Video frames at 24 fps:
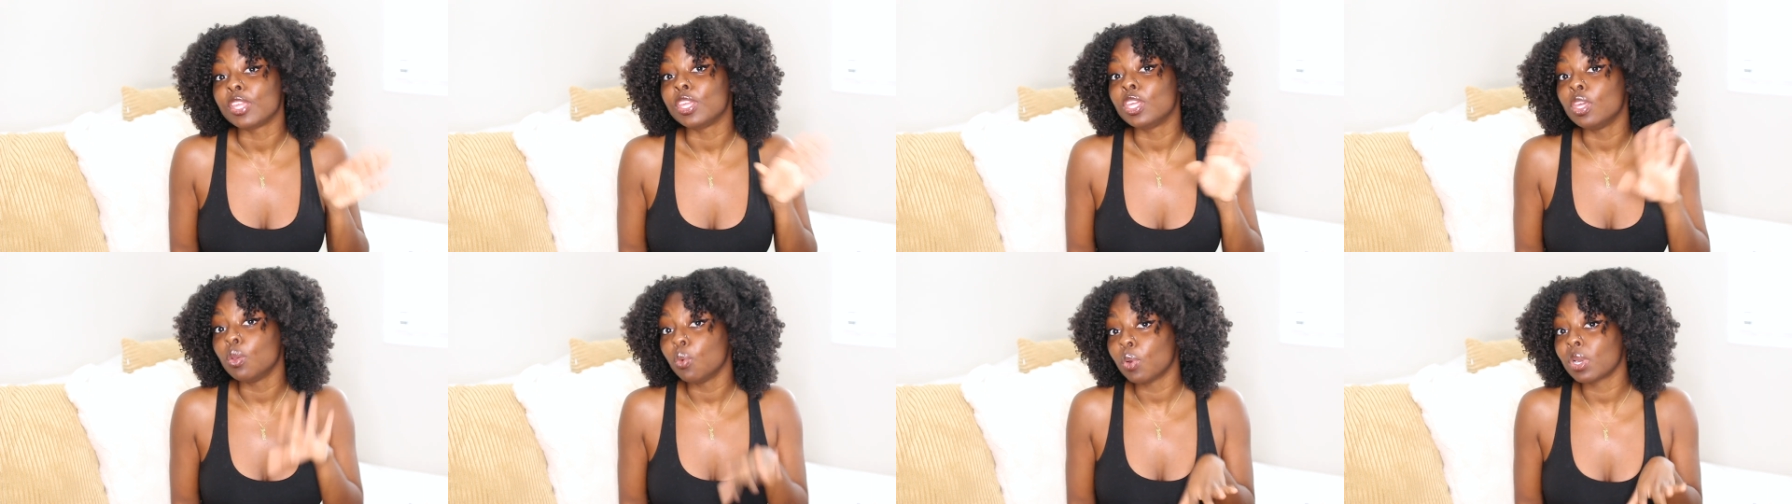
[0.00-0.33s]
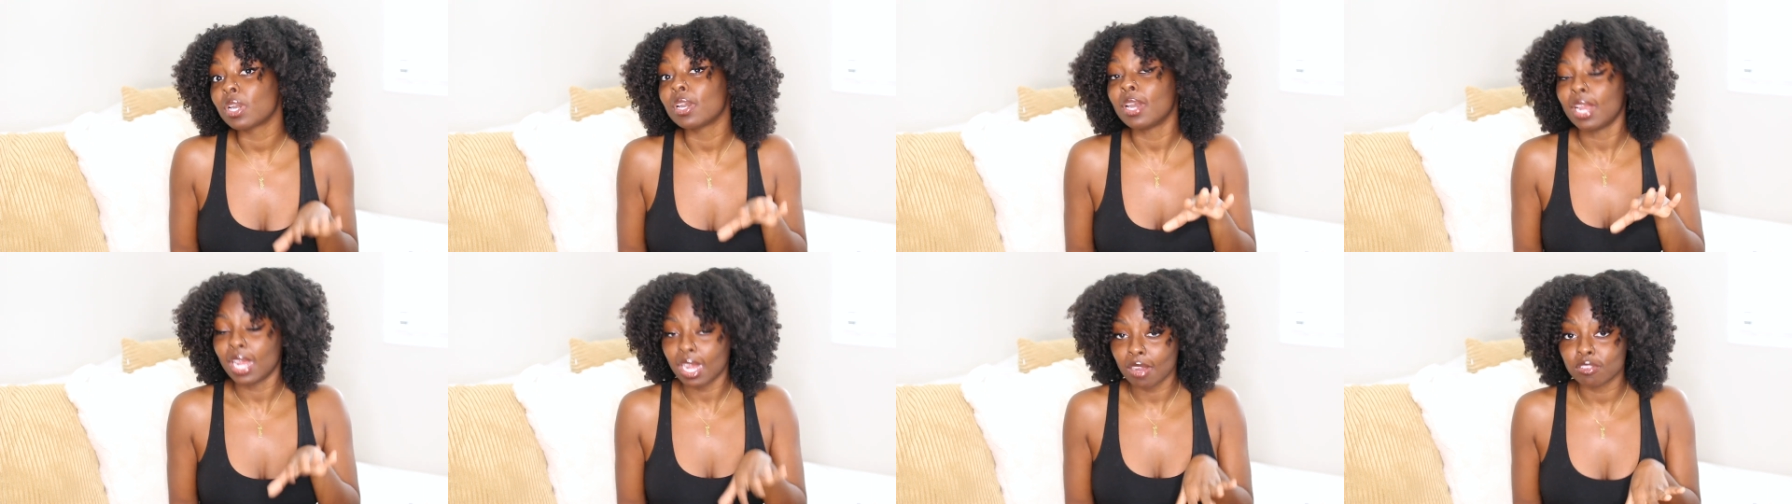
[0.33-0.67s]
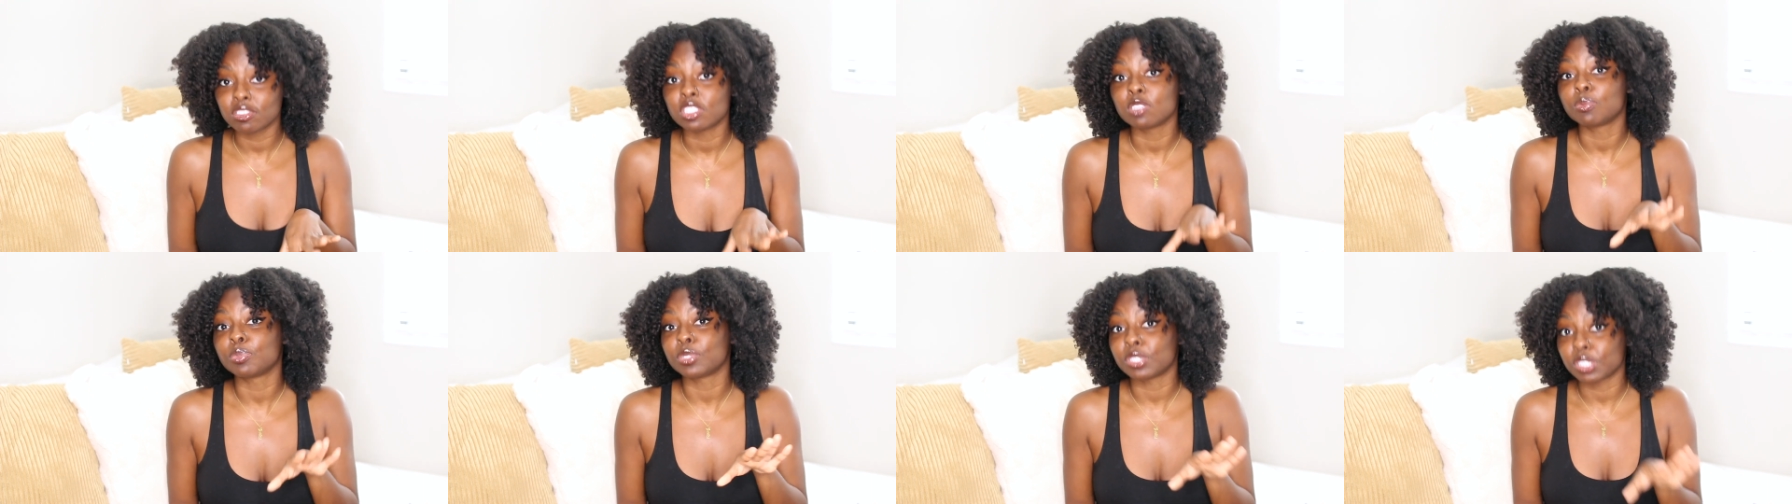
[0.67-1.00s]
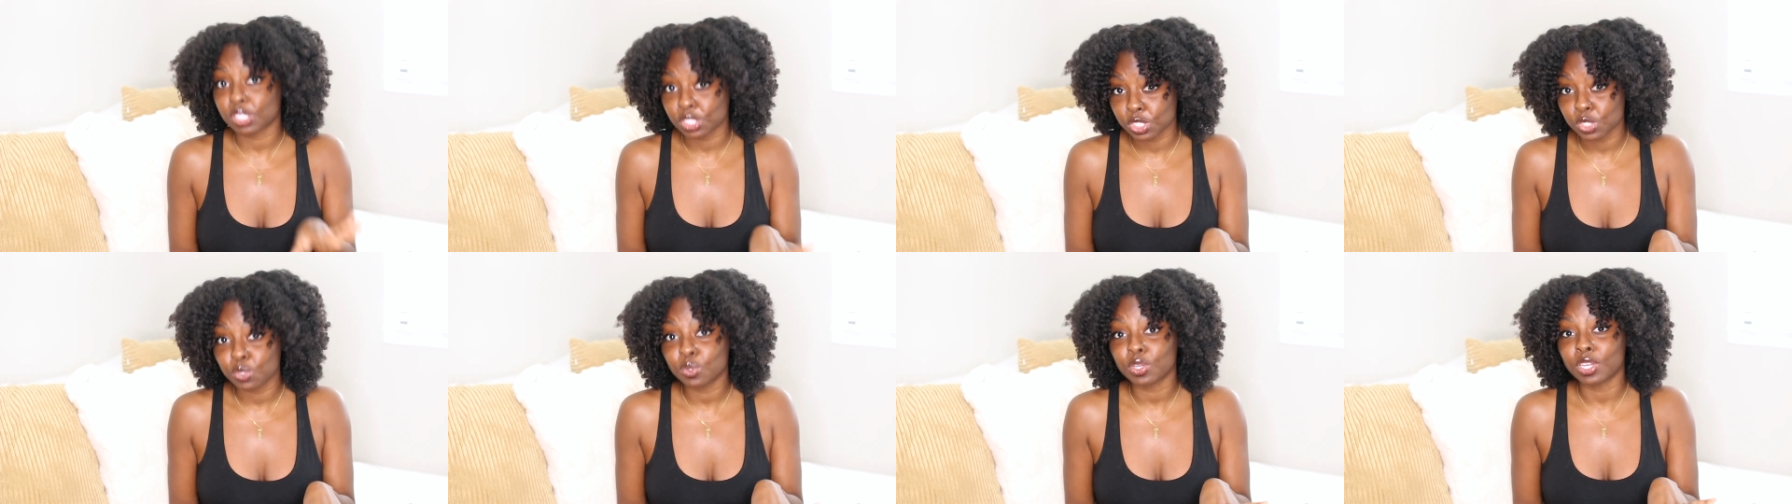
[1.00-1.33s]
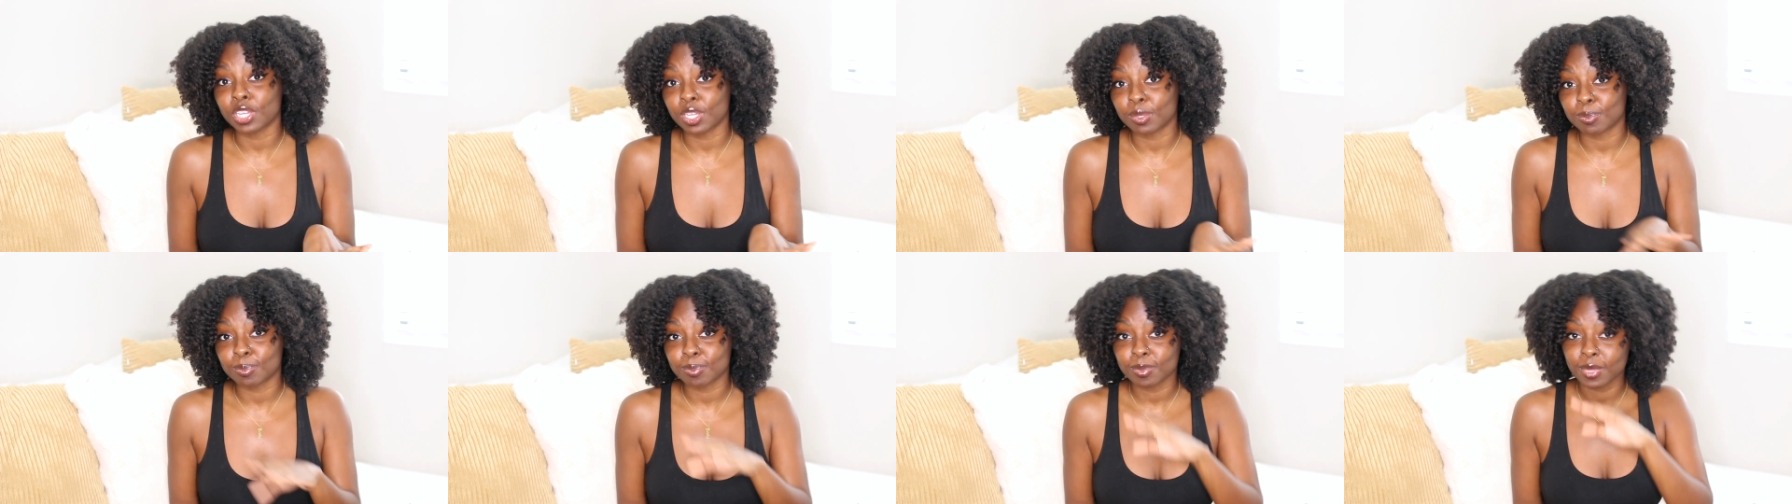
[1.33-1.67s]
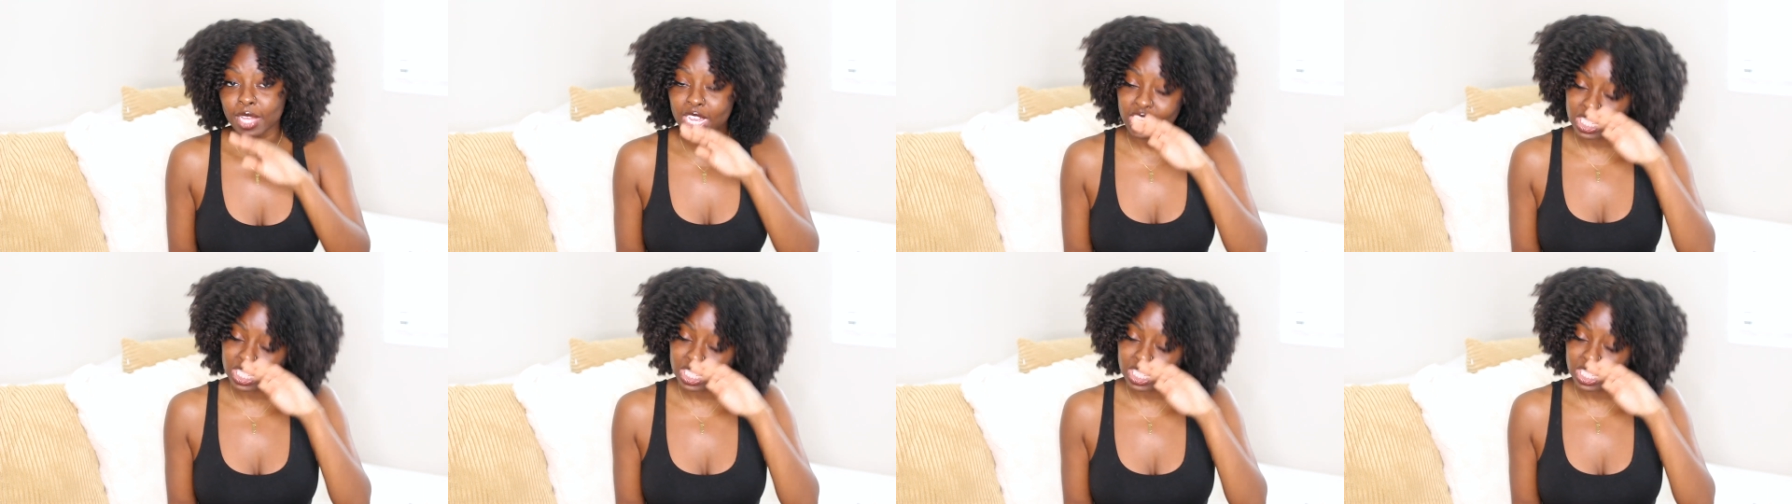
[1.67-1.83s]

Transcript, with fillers: you wouldn't have to pursue him.